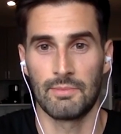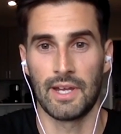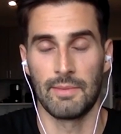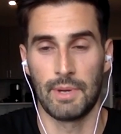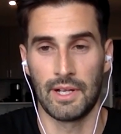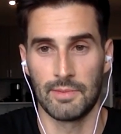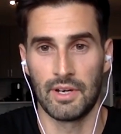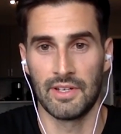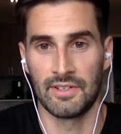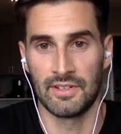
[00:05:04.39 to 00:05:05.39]
by the belly
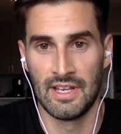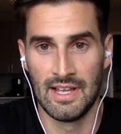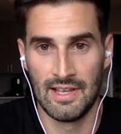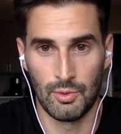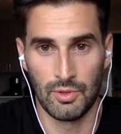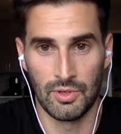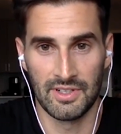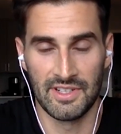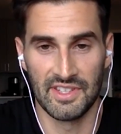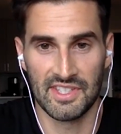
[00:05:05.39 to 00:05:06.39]
button or
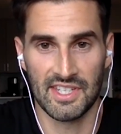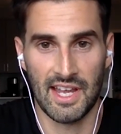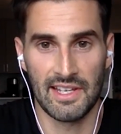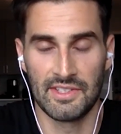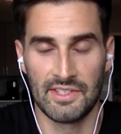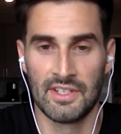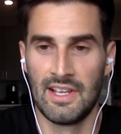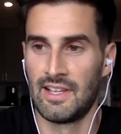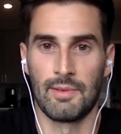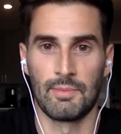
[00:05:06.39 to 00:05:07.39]
in the sides,
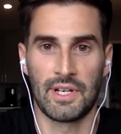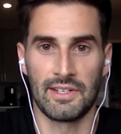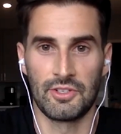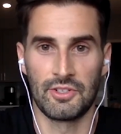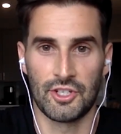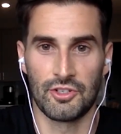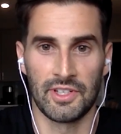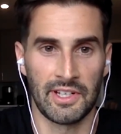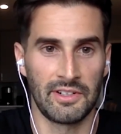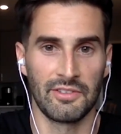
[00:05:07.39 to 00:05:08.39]
I'm kind of
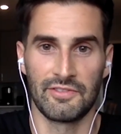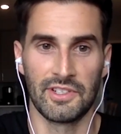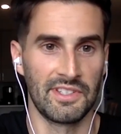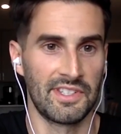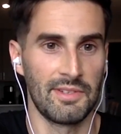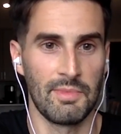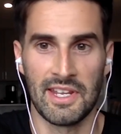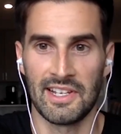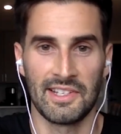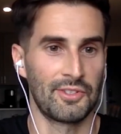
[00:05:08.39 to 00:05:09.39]
gesturing. I don't know if you can see my
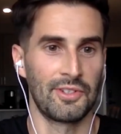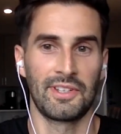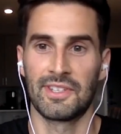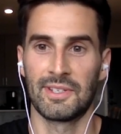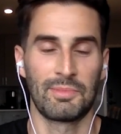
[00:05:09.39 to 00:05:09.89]
hands or anything.